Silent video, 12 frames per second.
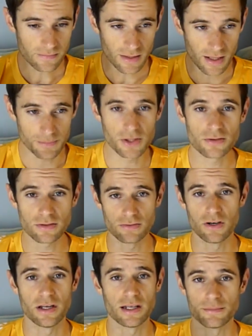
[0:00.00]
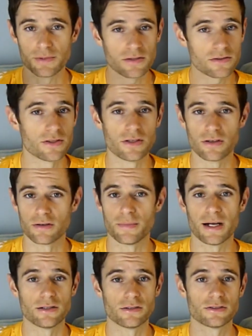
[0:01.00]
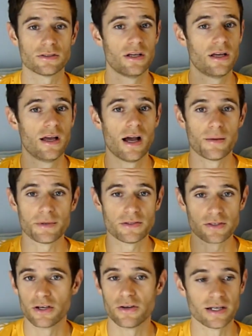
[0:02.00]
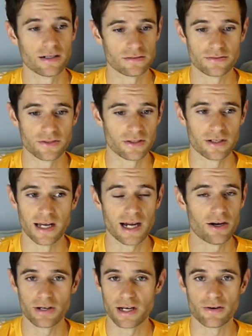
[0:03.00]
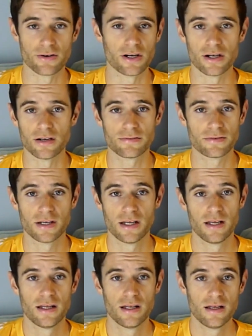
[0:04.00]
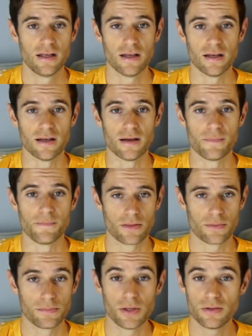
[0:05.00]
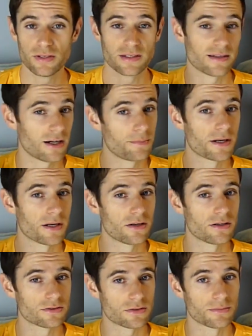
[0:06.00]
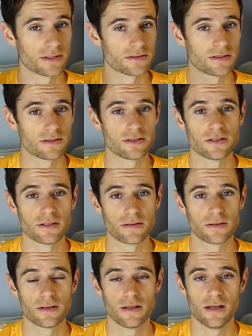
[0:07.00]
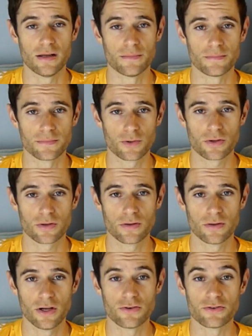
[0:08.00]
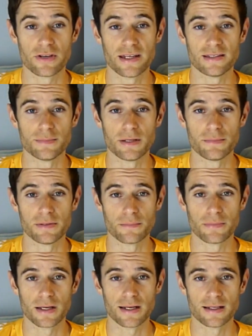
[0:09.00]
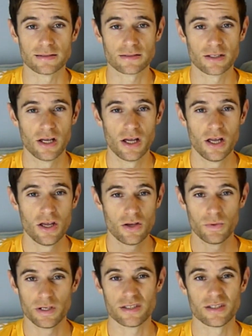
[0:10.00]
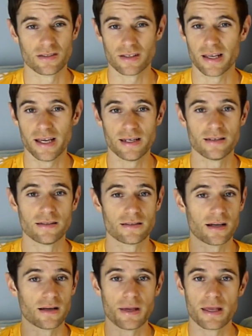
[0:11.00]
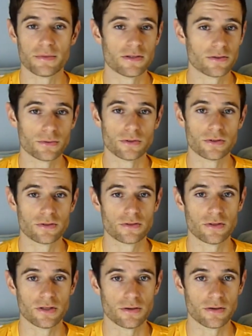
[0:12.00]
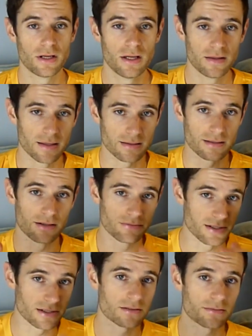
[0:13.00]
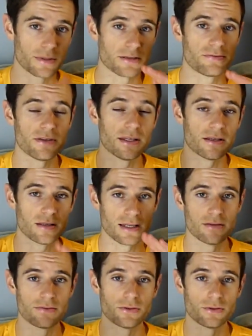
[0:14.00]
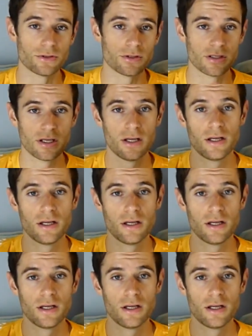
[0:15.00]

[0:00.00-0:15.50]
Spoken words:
I'm used to running, I'm used to doing the miles, I'm used to going out for an hour and a half. Music's helping a lot, so I'm listening to 180 BPM playlist, which is the cadence that I'm aiming towards, so that's how fast my feet hit the floor,